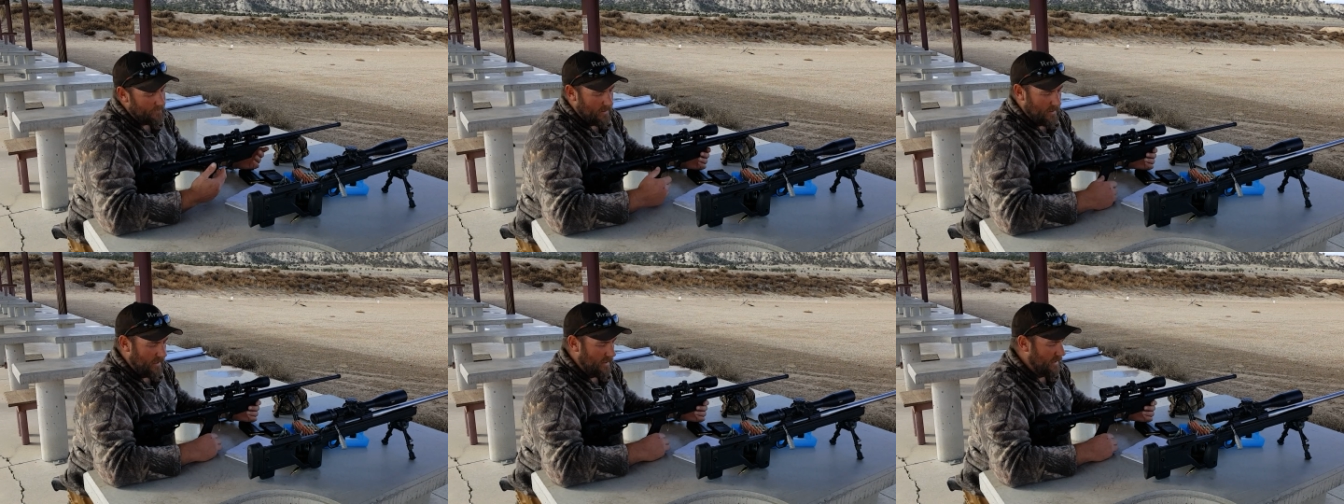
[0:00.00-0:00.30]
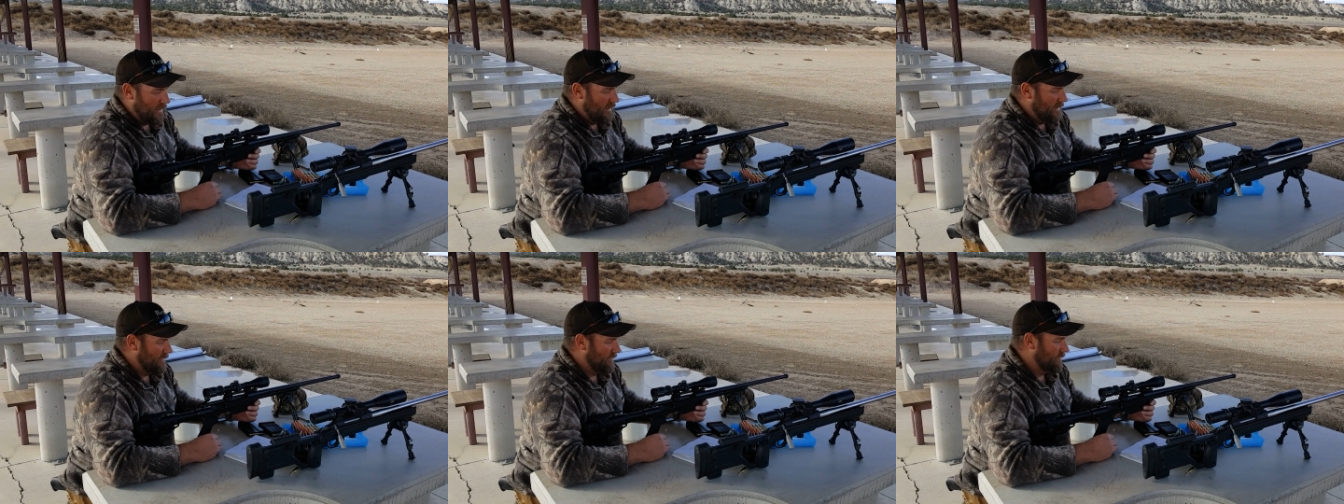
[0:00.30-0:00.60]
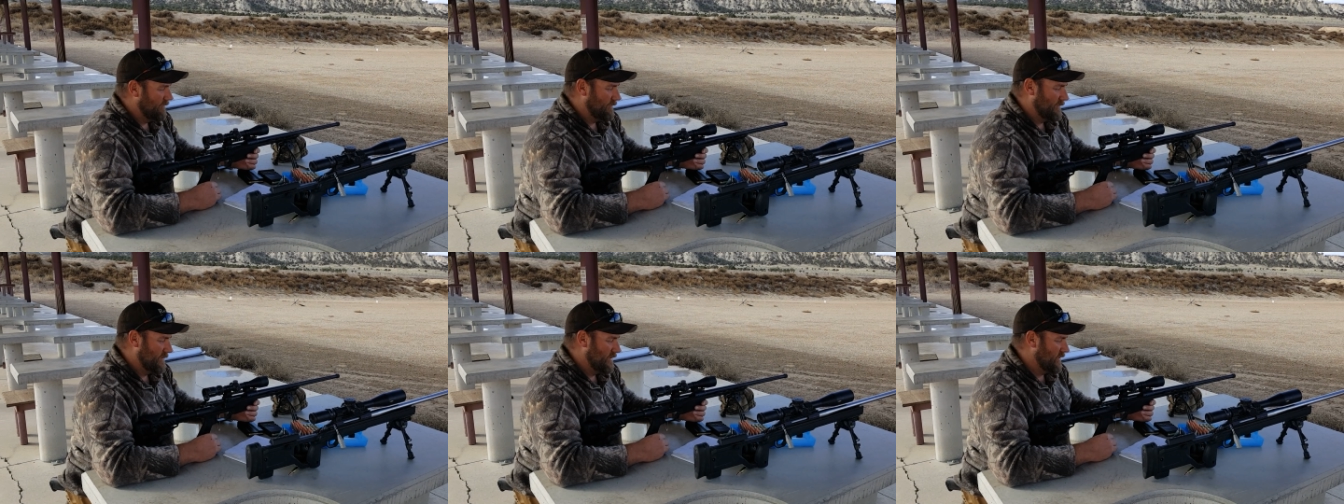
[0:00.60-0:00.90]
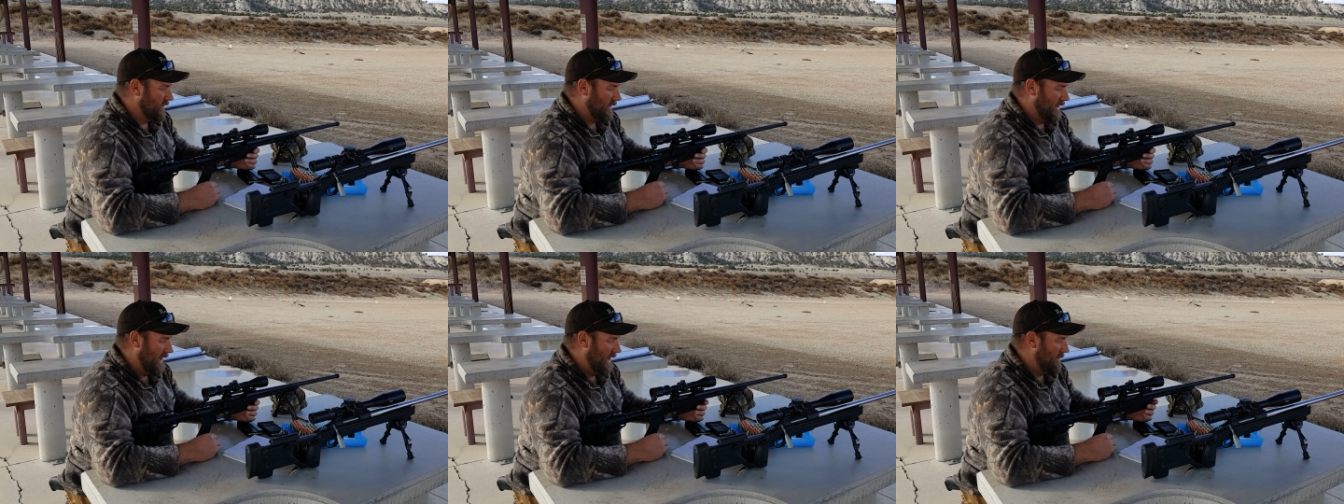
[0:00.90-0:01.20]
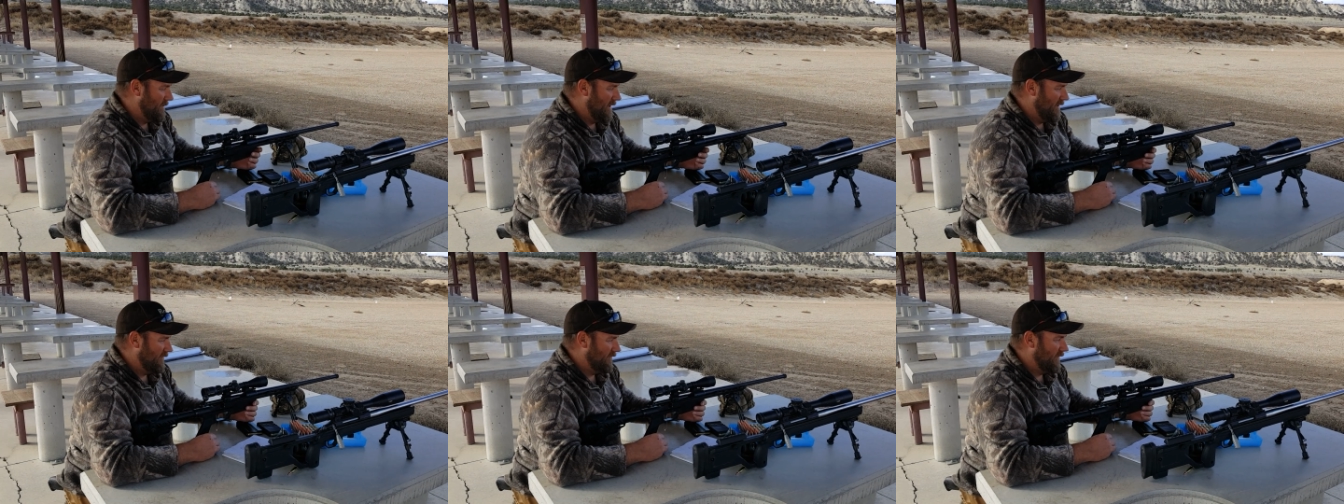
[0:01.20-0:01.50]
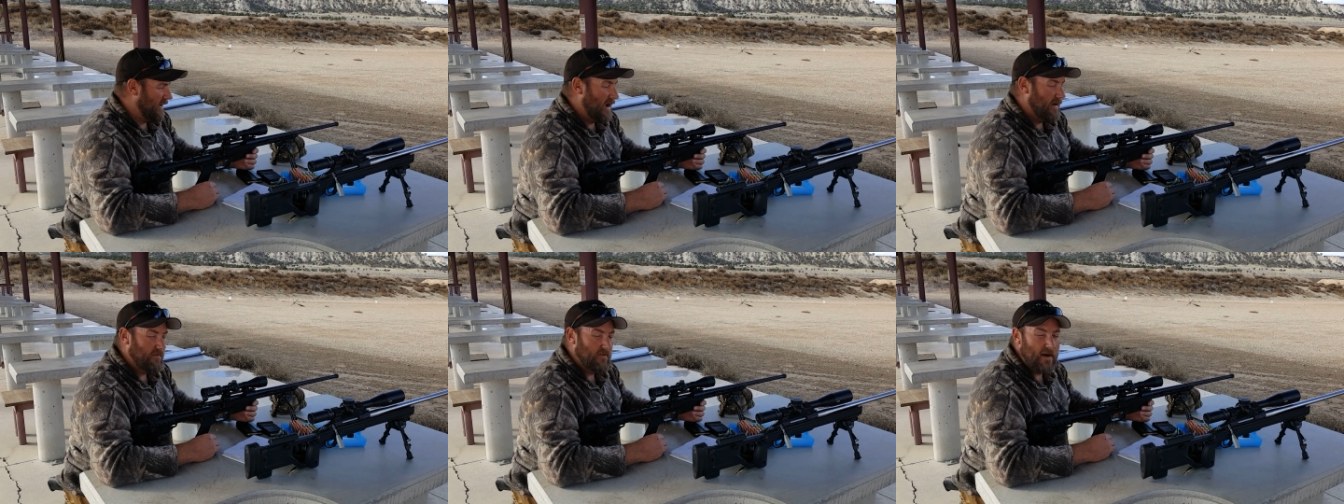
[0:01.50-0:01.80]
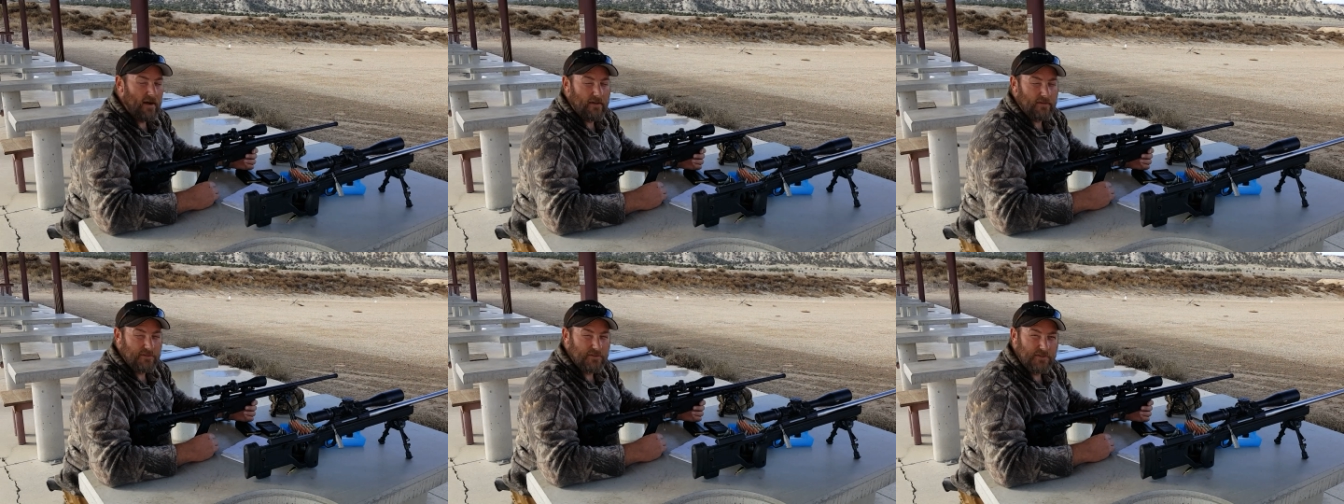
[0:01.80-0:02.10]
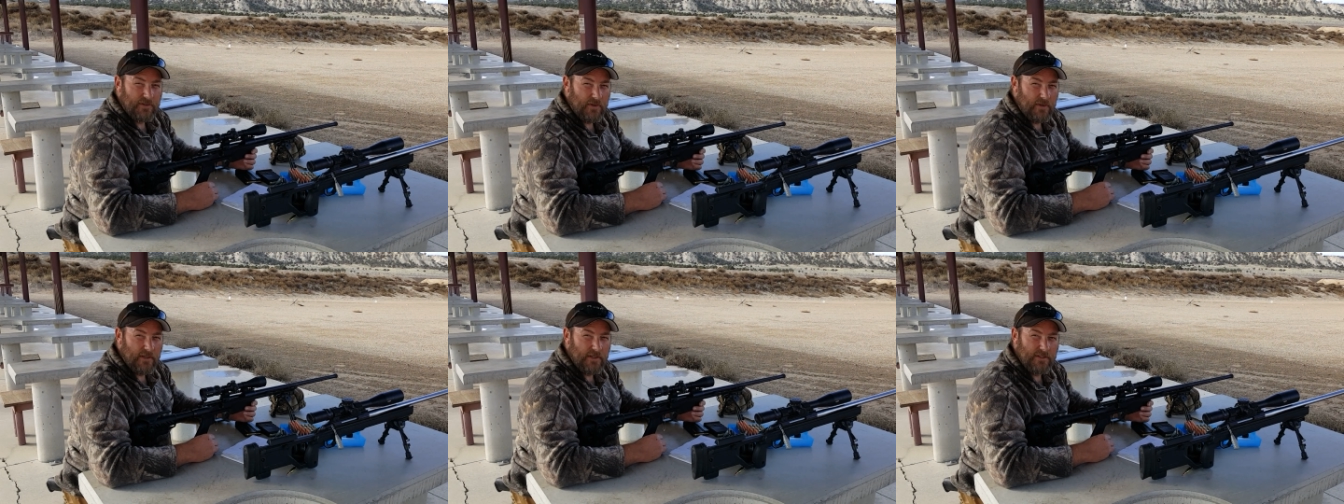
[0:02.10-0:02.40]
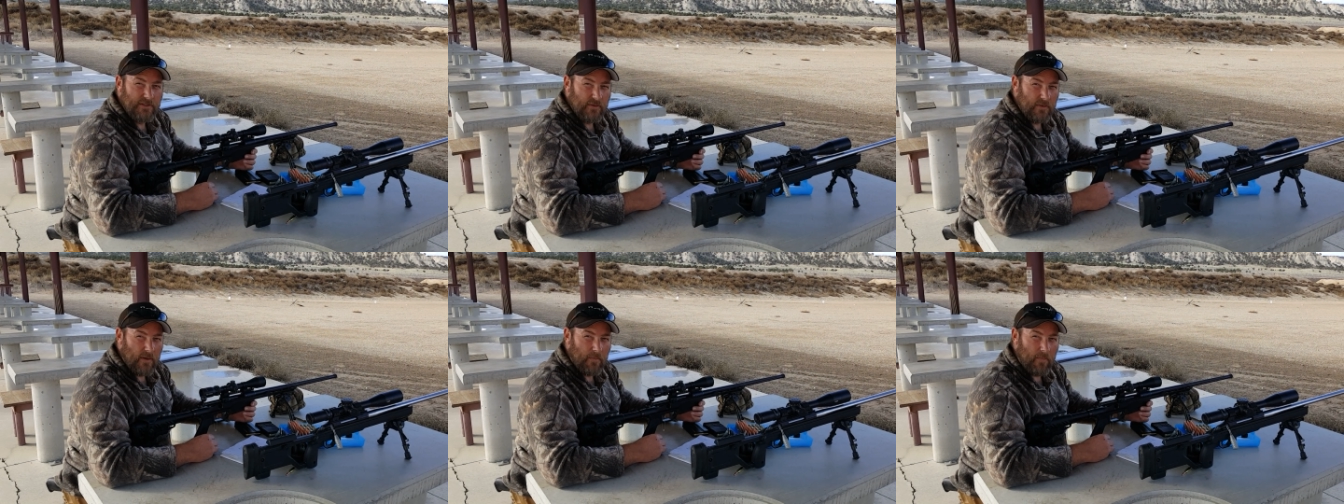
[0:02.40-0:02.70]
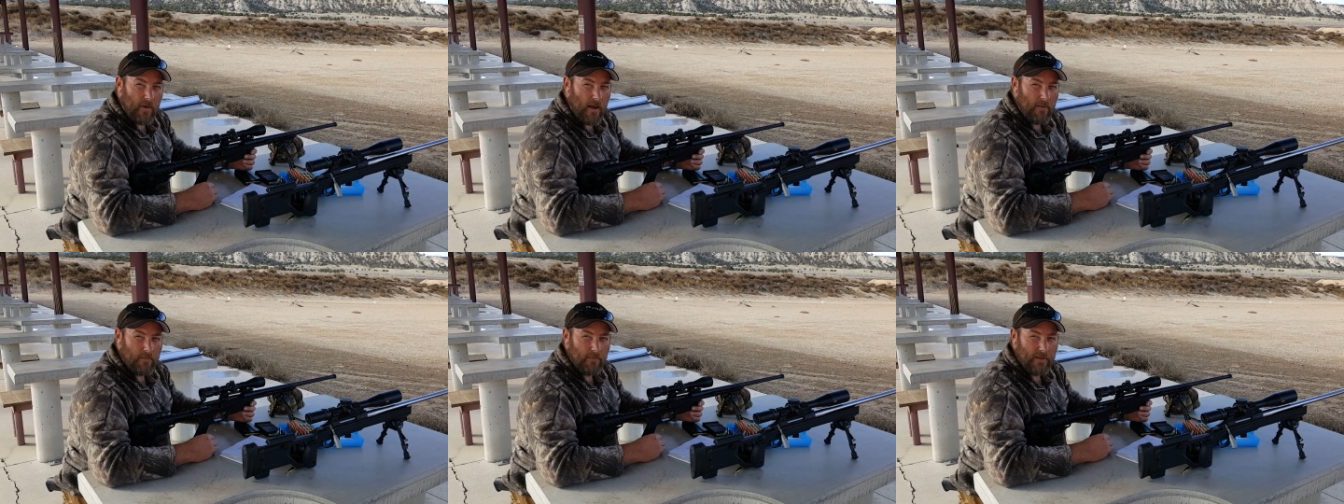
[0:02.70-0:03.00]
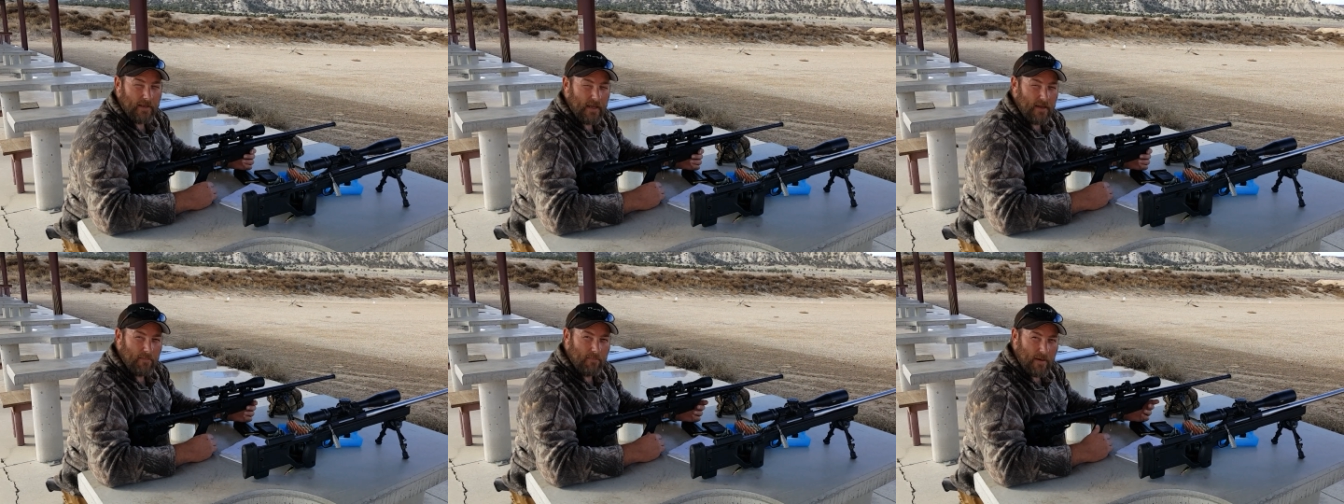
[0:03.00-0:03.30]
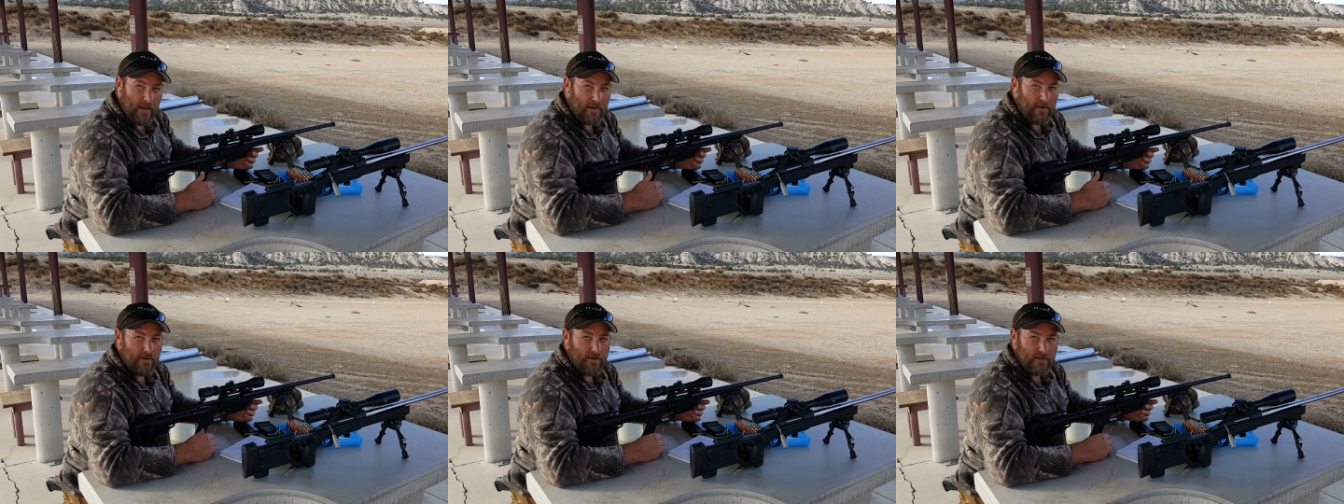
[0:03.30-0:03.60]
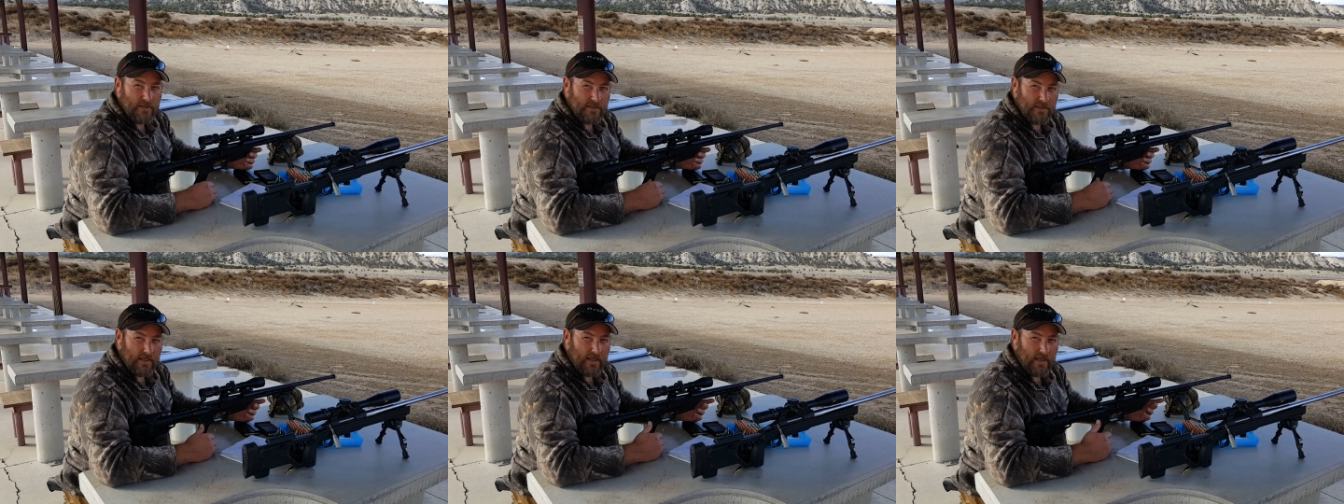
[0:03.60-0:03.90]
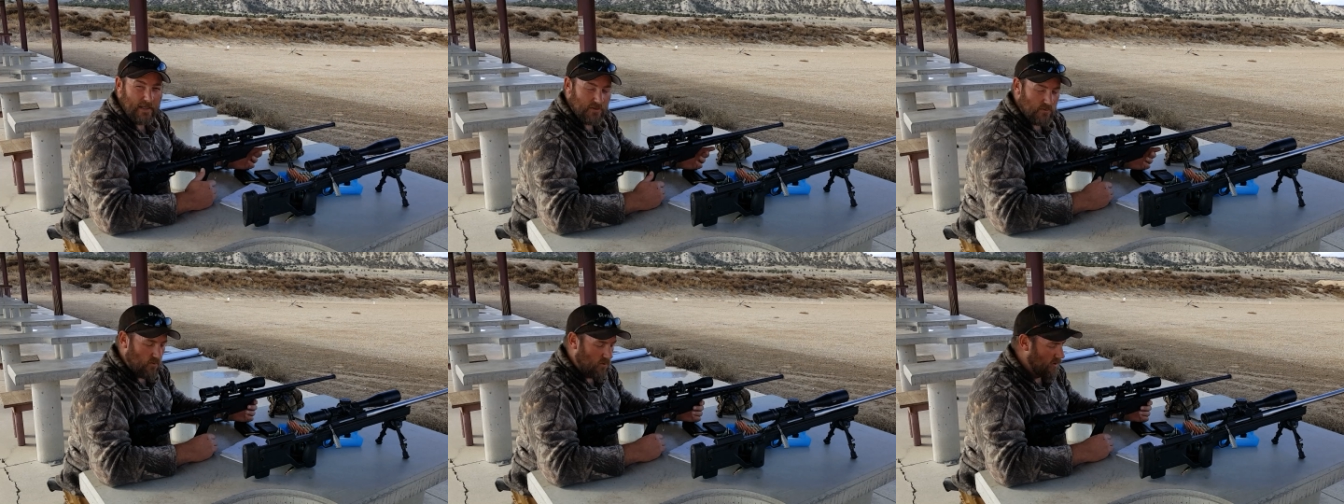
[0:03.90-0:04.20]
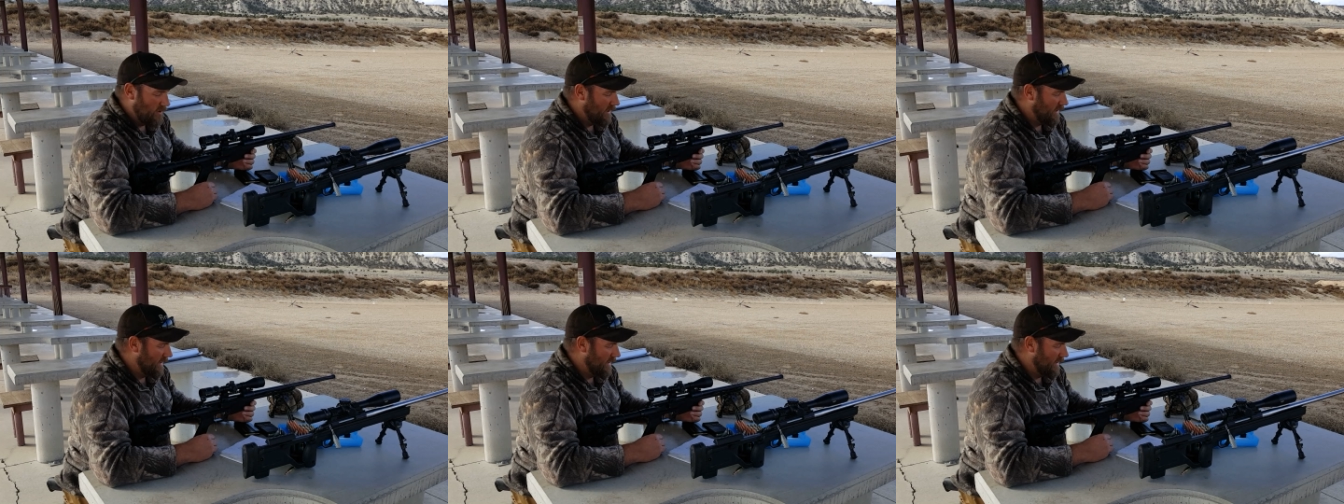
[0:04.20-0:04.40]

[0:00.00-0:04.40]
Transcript: Again, it's only had about 5 rounds through it, so it'll probably get better as it gets worn